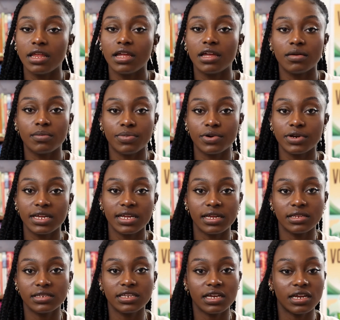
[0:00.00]
They can put it
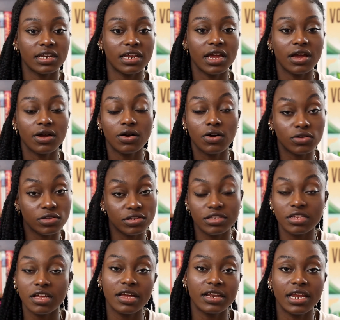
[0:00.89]
in certain, on
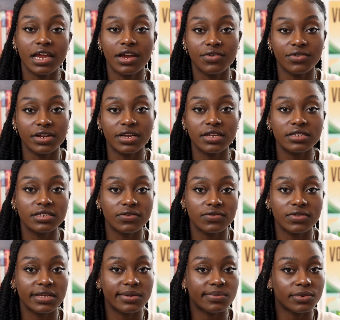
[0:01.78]
certain areas
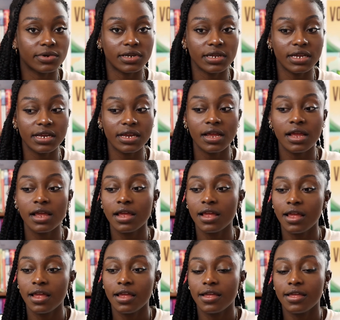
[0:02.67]
of their body,
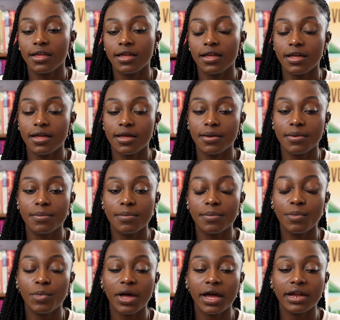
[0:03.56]

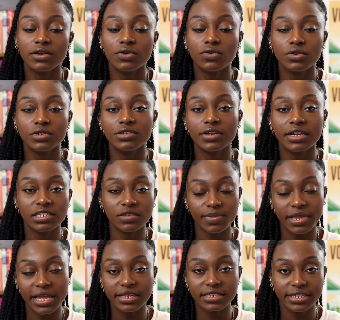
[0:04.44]
um, but I'd also
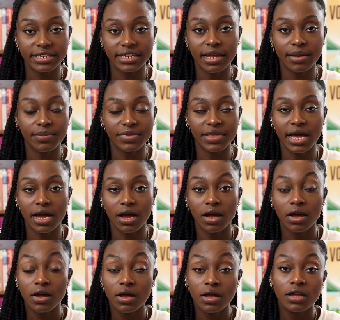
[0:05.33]
explain to them
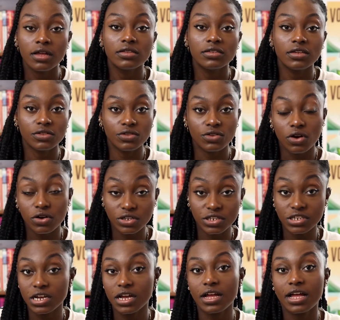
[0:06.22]
that the
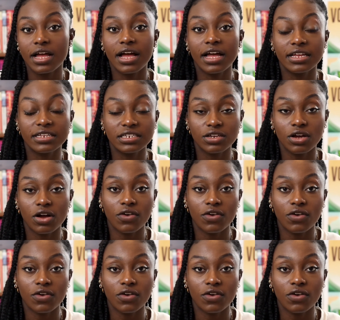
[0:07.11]
doctor has